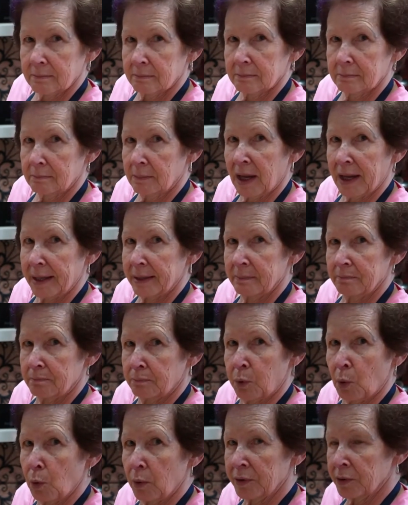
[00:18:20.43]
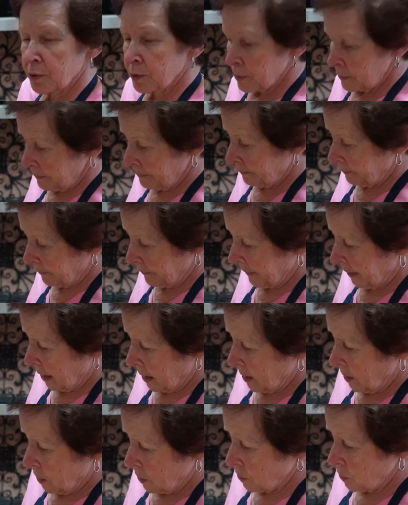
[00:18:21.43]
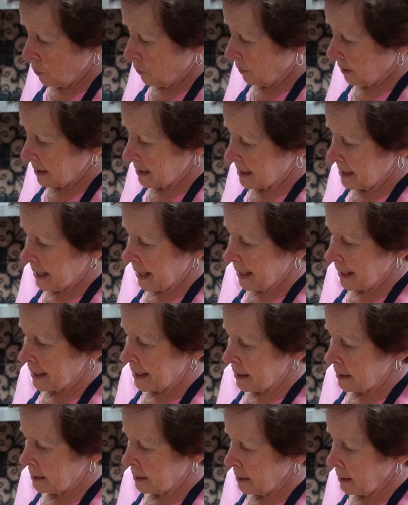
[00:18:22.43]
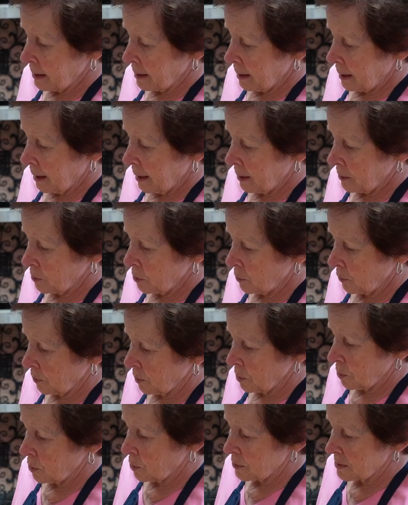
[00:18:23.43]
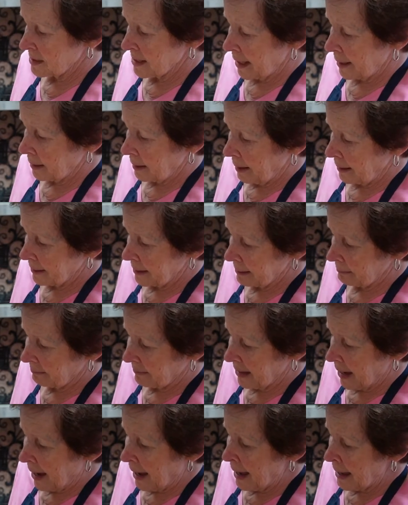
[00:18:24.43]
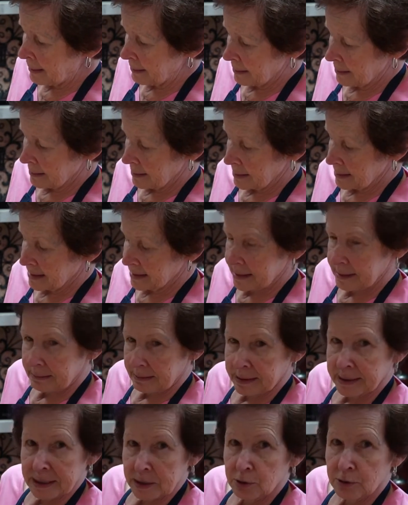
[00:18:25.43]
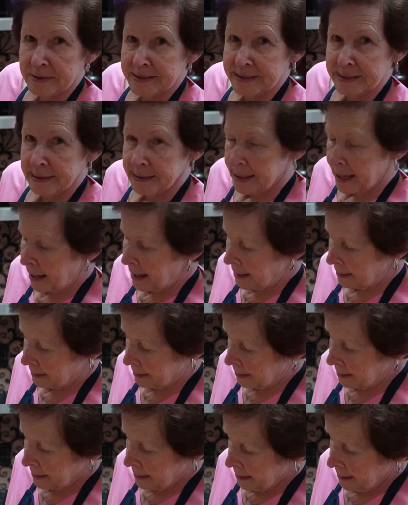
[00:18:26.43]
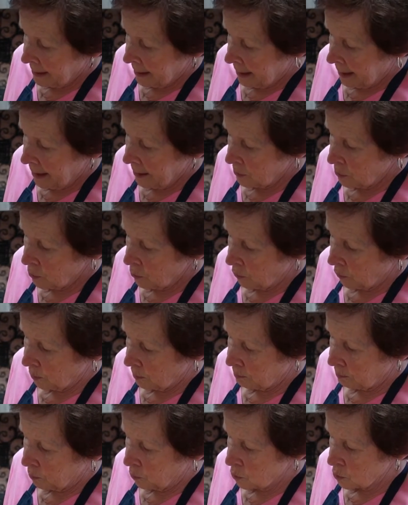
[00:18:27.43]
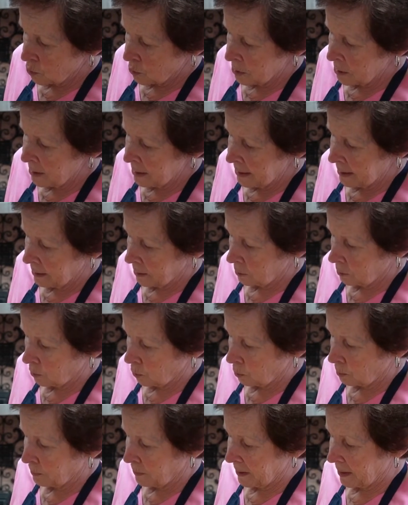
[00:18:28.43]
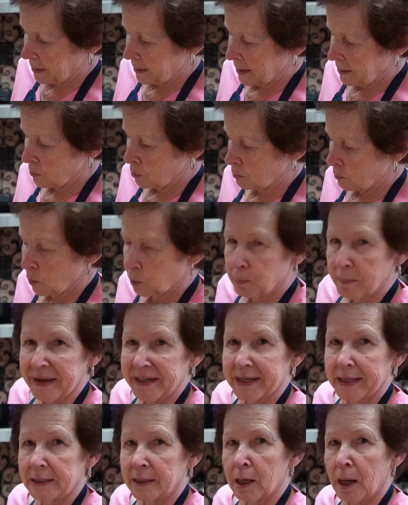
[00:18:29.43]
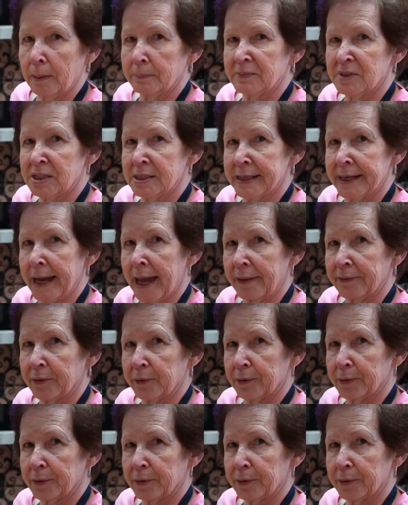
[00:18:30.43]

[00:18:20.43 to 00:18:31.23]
My pointer, you're gonna take it and you're gonna use it like that. See, can you see that? And you're gonna push it in a little bit and you will make it come together.